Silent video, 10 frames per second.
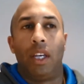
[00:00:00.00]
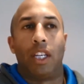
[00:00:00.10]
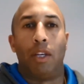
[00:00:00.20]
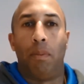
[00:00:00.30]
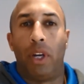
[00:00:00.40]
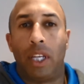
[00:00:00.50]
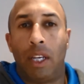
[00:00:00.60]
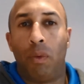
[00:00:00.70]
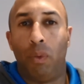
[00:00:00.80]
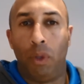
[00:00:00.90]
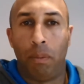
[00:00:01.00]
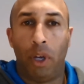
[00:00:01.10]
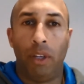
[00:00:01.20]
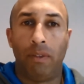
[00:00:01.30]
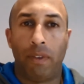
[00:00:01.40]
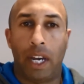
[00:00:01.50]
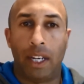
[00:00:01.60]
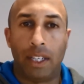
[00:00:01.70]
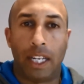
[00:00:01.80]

Your body will burn fat